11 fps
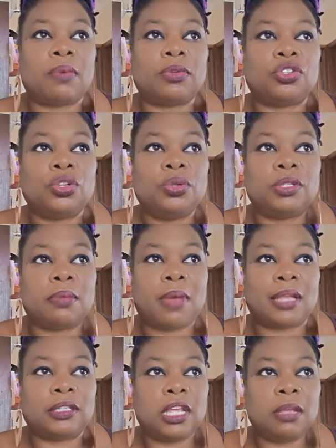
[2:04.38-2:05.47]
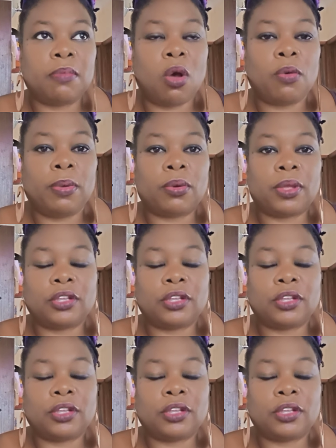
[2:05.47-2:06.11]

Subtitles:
I was using my T-Mobile